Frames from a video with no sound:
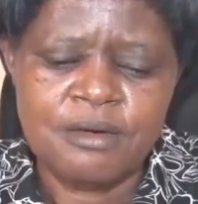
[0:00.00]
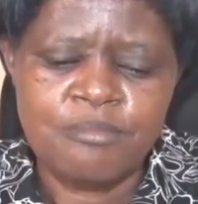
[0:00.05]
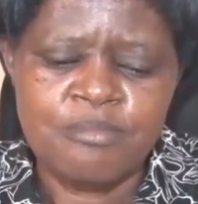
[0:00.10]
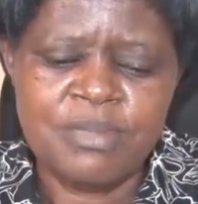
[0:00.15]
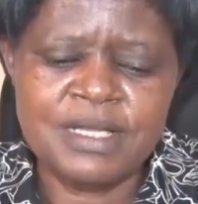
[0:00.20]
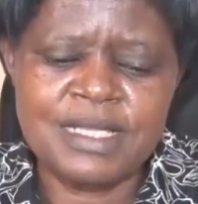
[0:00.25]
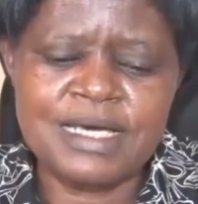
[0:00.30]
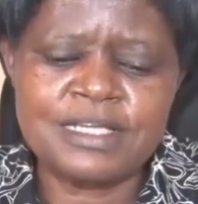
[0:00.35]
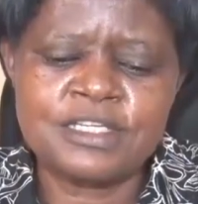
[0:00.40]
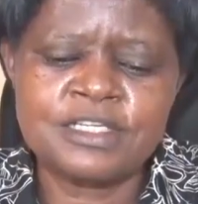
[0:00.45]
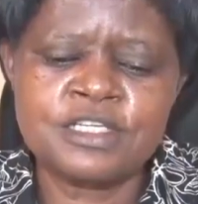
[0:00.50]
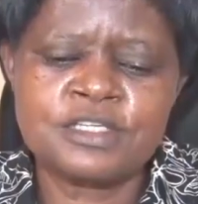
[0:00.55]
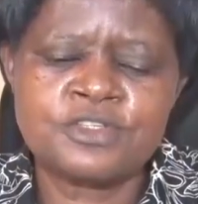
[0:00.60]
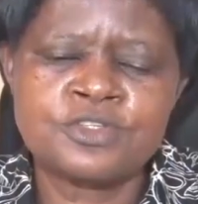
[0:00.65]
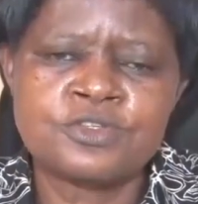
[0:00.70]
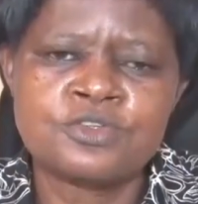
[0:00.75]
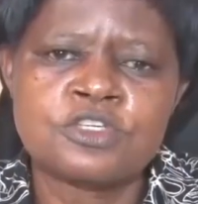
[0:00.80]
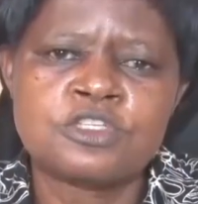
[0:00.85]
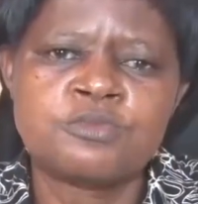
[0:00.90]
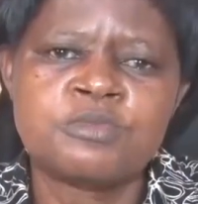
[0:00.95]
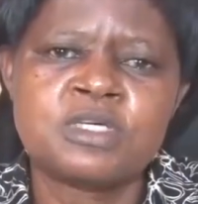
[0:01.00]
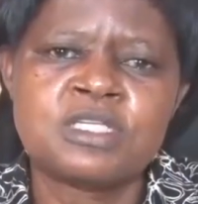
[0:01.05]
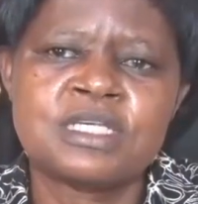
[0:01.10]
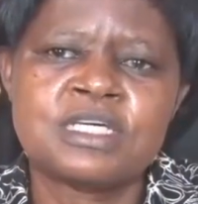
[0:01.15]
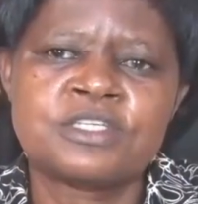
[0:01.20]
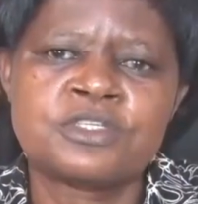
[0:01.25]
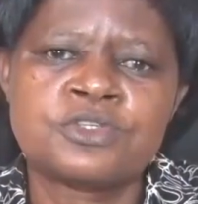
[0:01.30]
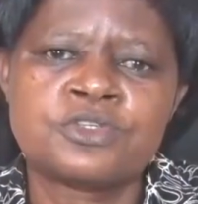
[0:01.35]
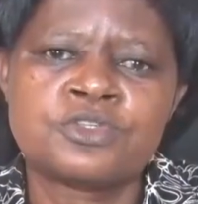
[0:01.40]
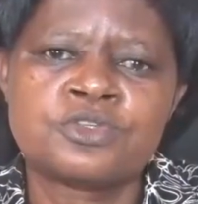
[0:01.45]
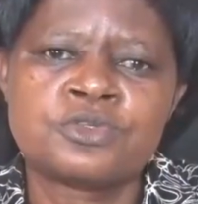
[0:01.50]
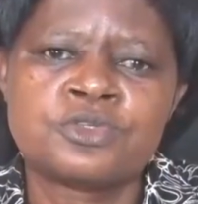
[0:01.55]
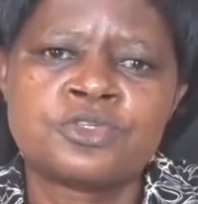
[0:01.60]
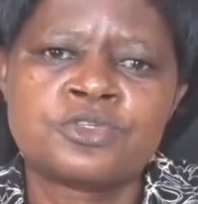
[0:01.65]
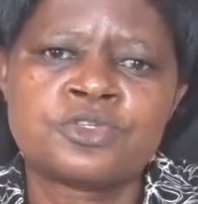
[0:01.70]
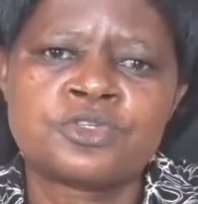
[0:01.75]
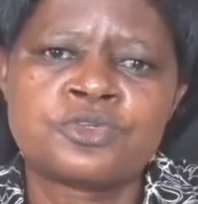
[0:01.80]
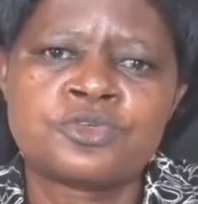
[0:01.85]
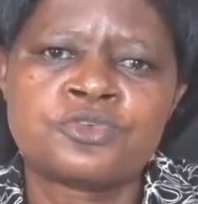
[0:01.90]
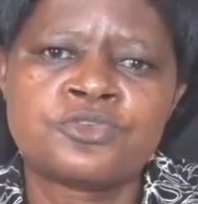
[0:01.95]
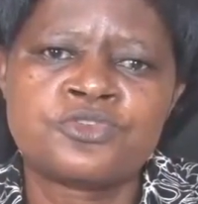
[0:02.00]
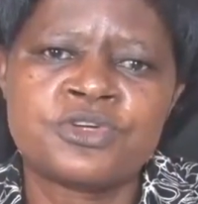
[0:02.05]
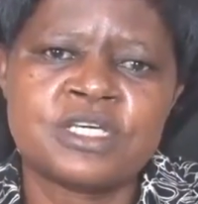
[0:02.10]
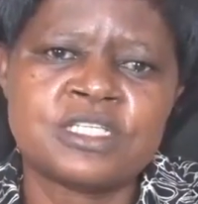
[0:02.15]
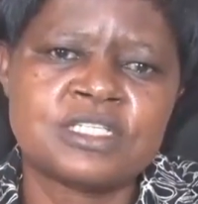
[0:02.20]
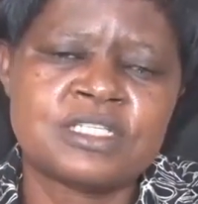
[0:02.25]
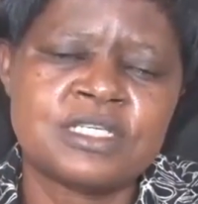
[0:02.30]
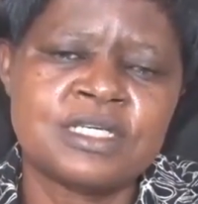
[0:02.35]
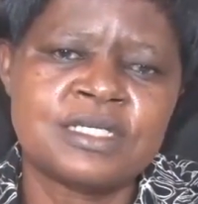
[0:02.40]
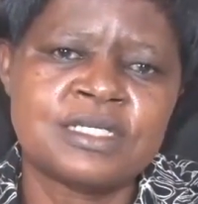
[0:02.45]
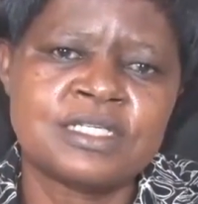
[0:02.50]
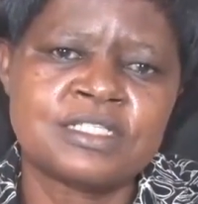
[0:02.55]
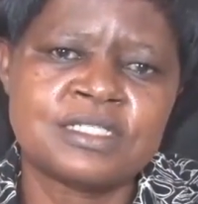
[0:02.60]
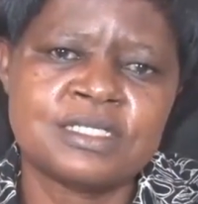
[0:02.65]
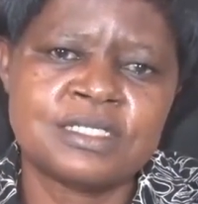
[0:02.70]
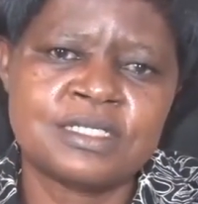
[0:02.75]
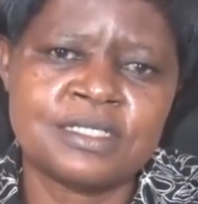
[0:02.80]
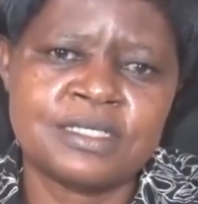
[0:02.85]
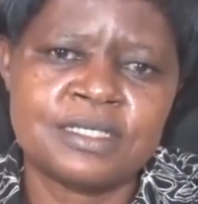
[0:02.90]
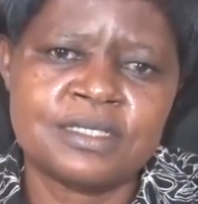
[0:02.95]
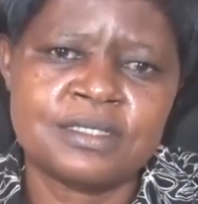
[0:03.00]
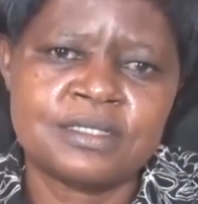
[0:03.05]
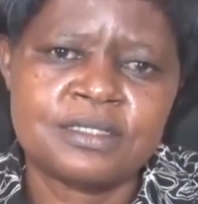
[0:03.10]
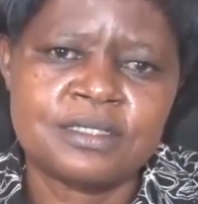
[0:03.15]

But that should not mean that you should dress indecently.